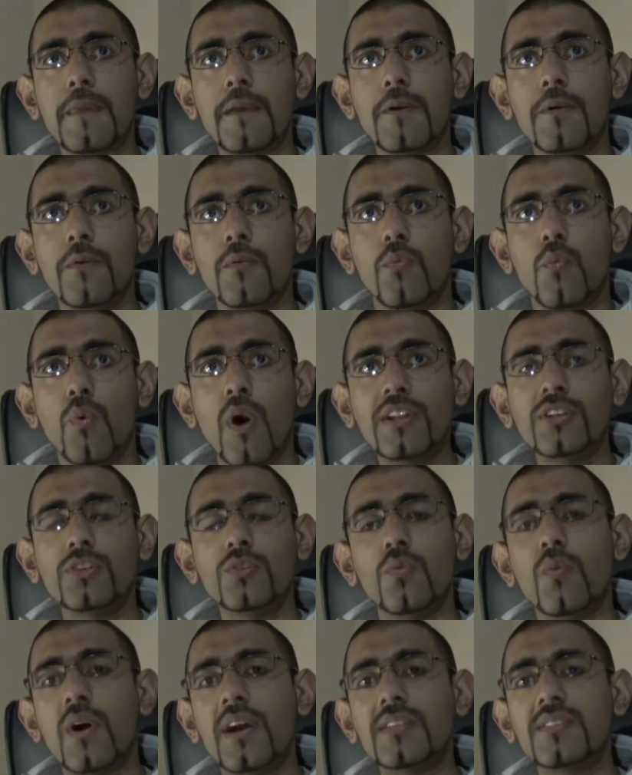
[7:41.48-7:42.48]
What
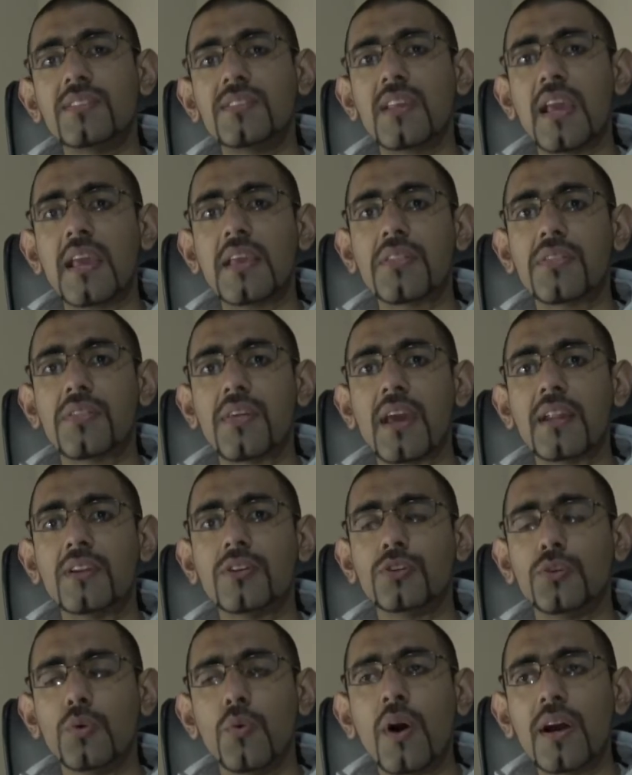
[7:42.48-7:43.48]
do I say
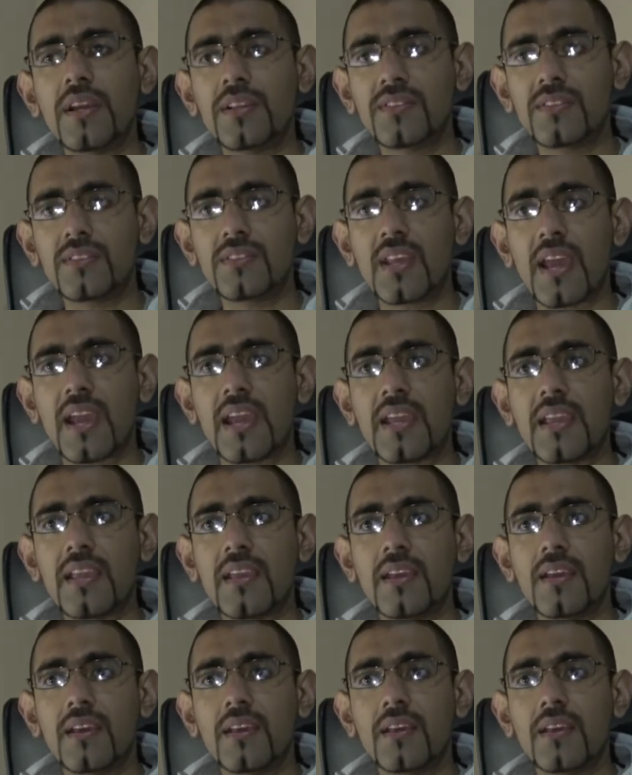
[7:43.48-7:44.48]
then? Do I
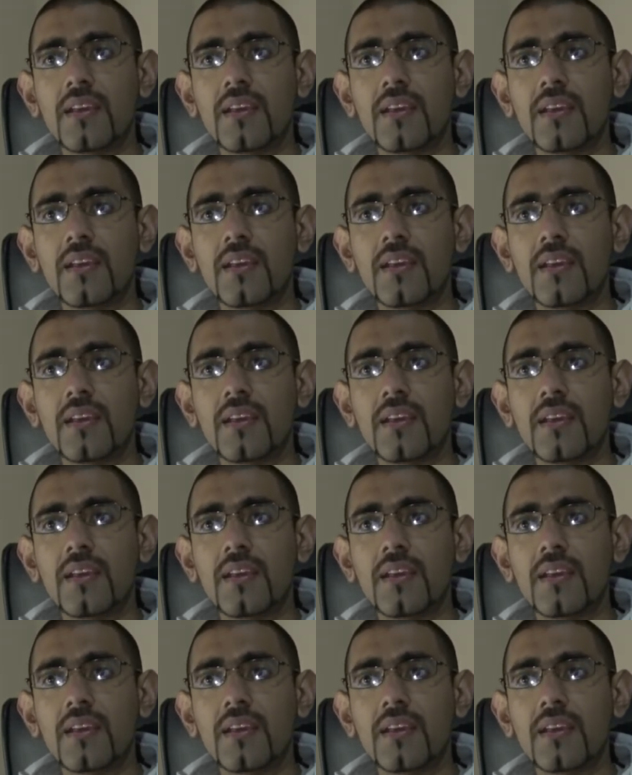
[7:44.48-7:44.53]
say,